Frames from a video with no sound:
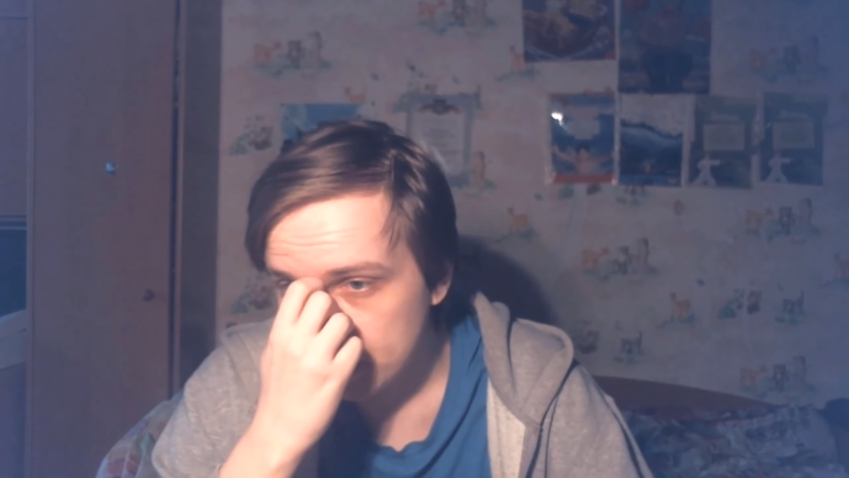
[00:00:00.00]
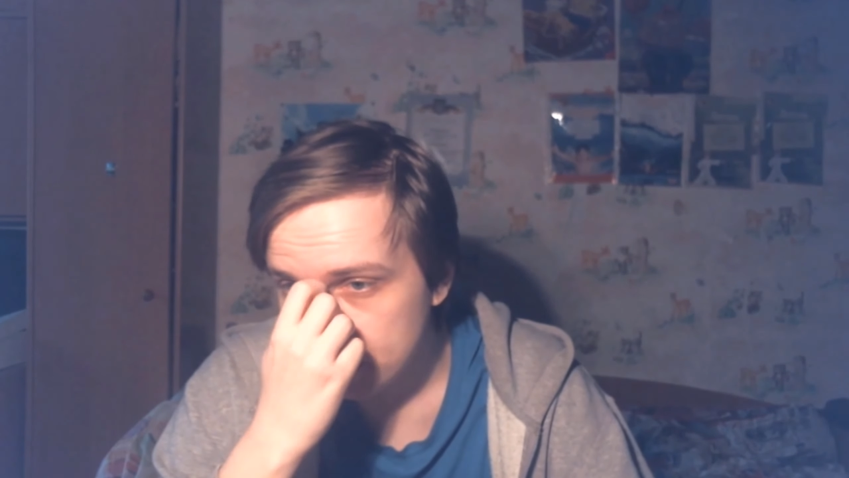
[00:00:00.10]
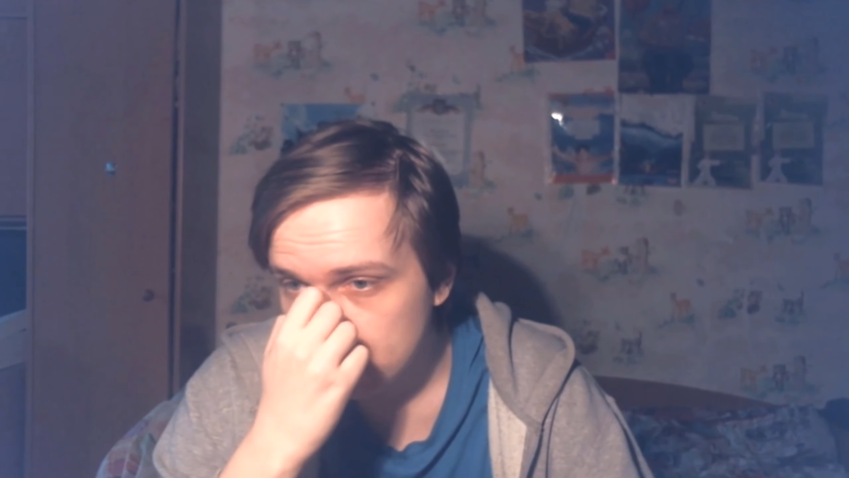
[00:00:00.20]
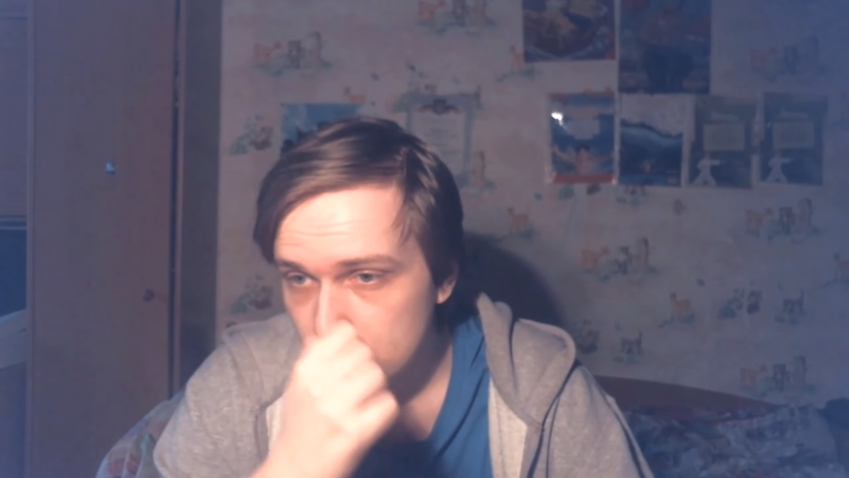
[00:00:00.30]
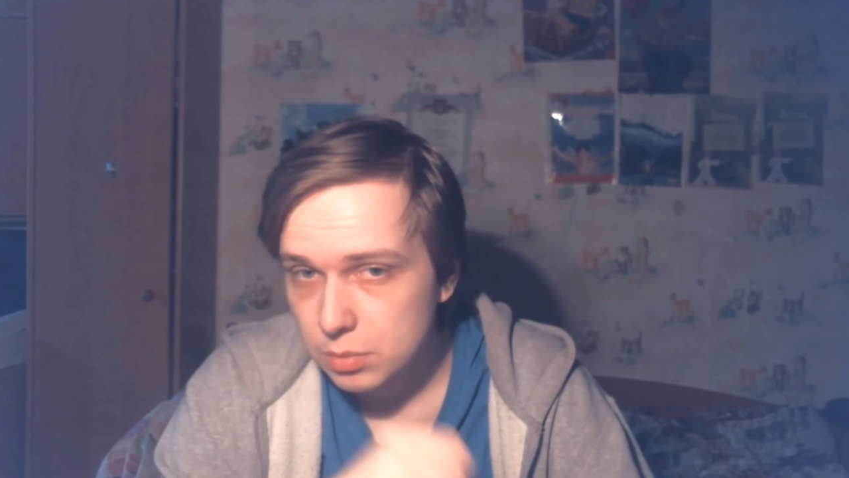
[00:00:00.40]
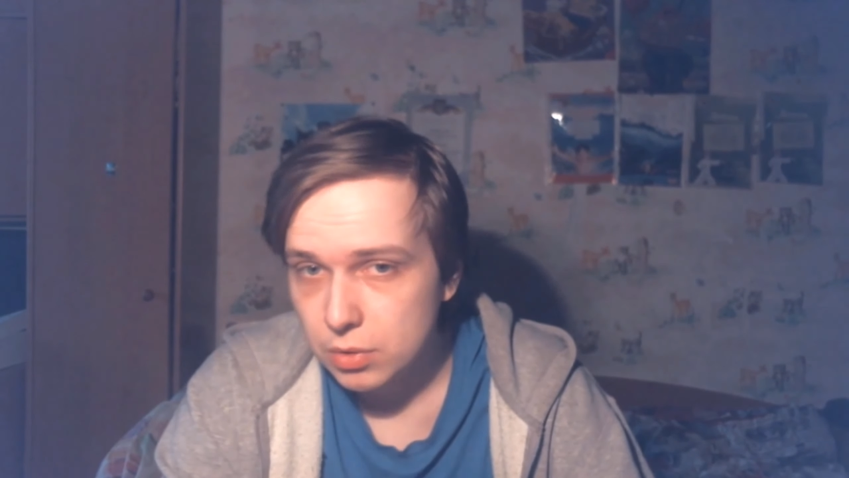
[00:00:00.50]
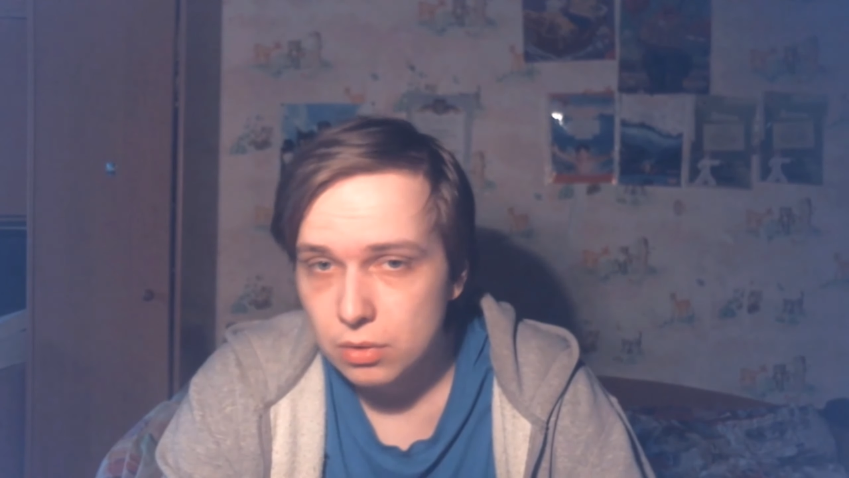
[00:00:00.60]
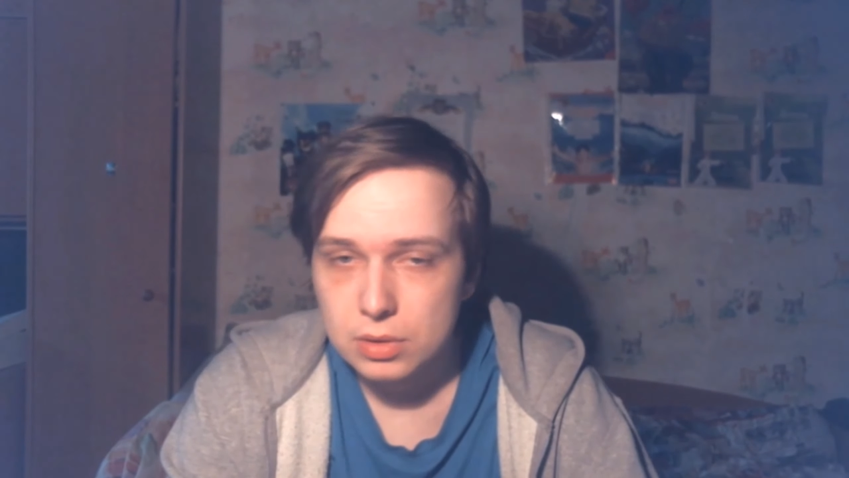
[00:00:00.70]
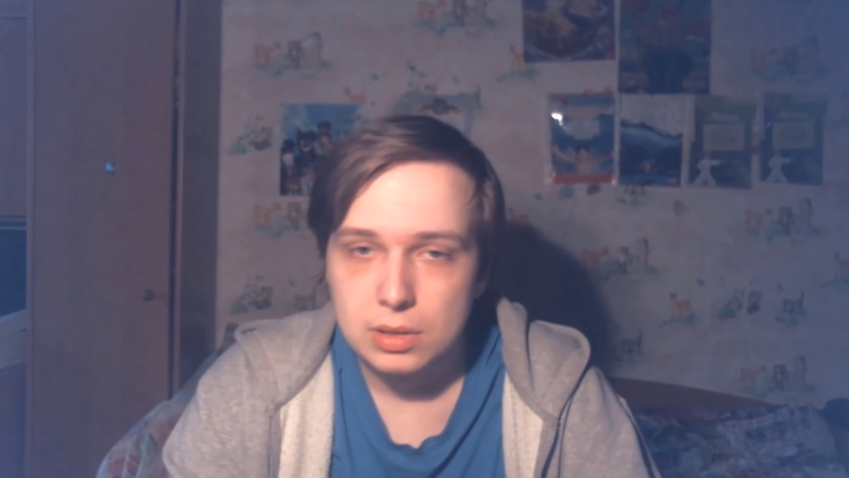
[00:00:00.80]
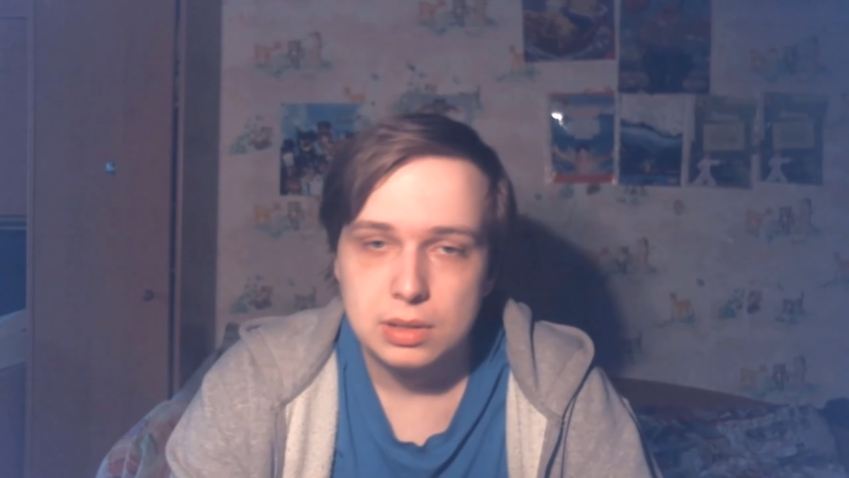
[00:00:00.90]
for this
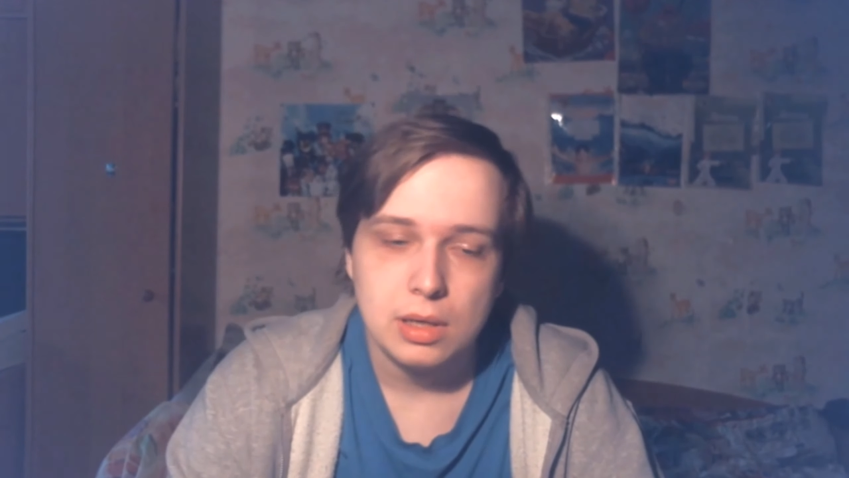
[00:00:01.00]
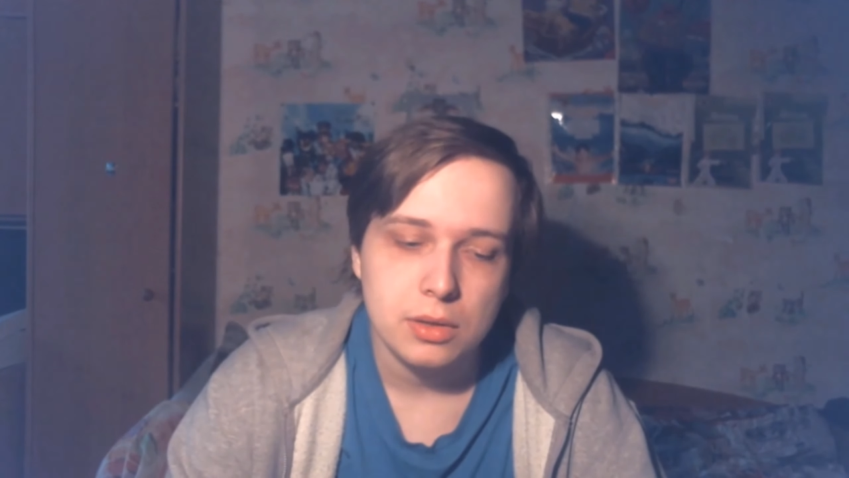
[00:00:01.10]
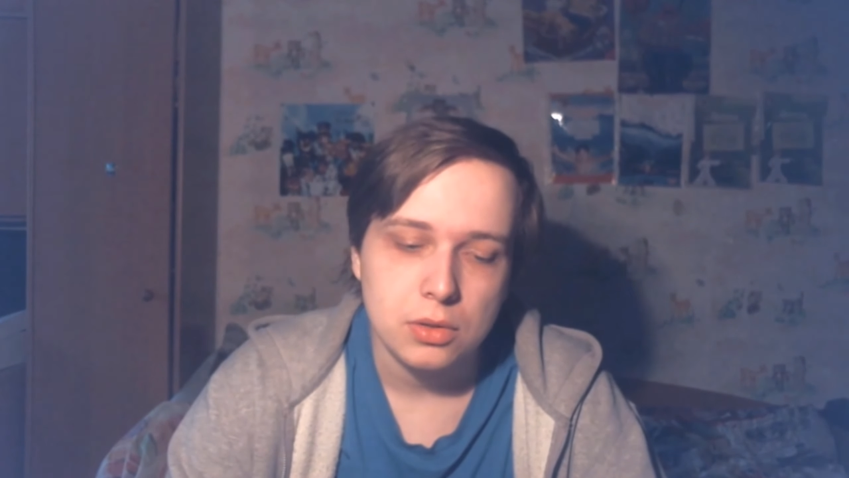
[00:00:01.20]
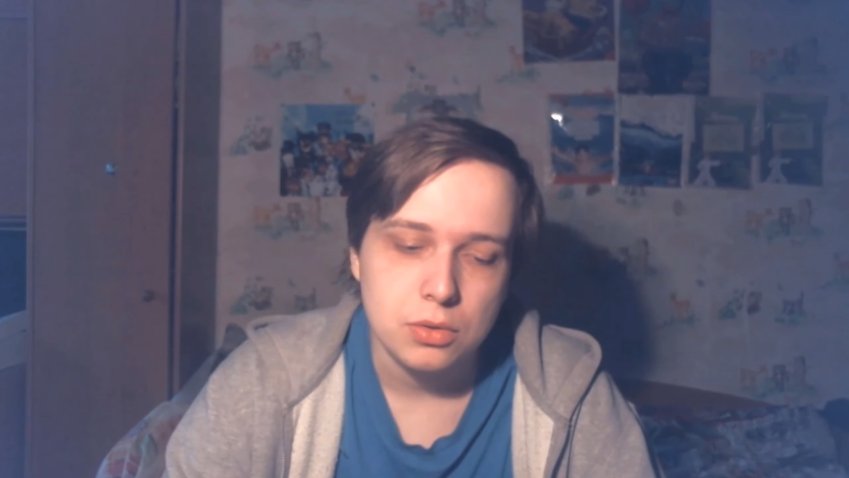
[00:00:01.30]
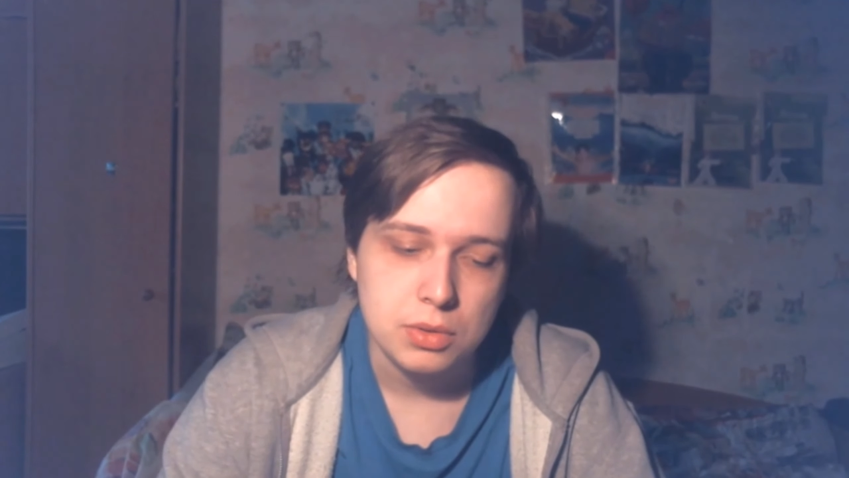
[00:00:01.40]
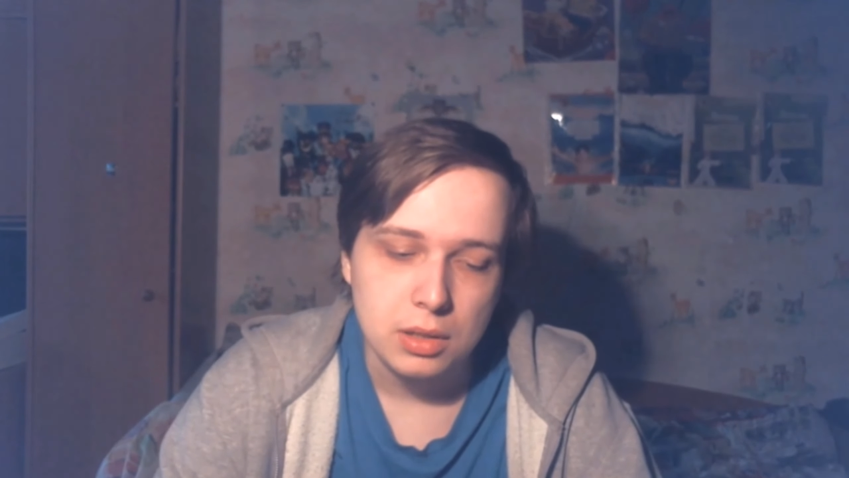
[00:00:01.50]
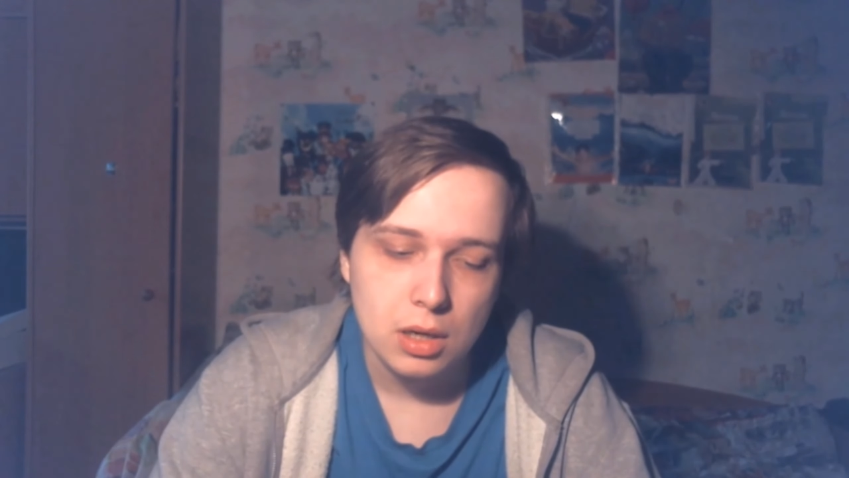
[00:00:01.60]
because it's harder to set